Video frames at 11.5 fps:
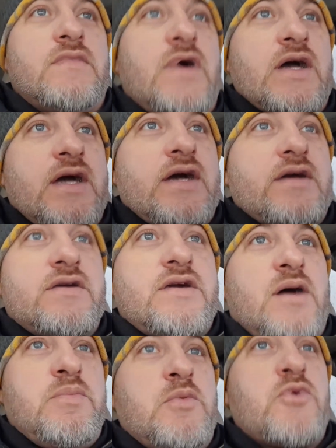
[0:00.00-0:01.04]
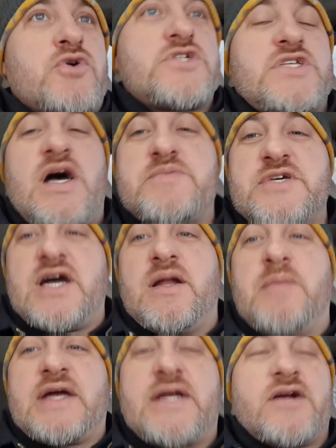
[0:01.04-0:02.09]
I got a couple more stops I got to
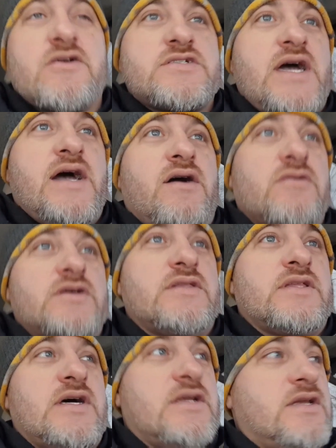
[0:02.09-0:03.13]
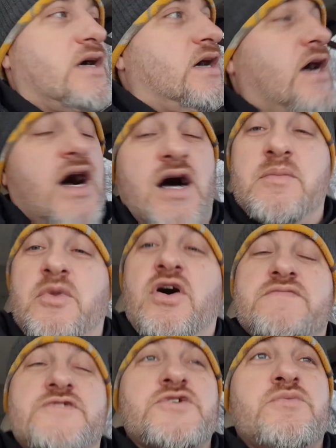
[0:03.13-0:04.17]
make here in town, and then I'm
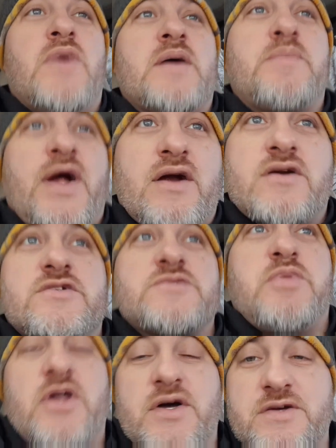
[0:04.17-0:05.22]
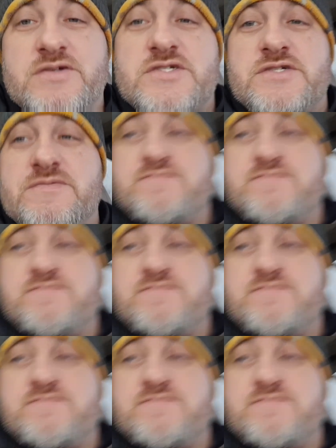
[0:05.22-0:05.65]
off to my parents' place.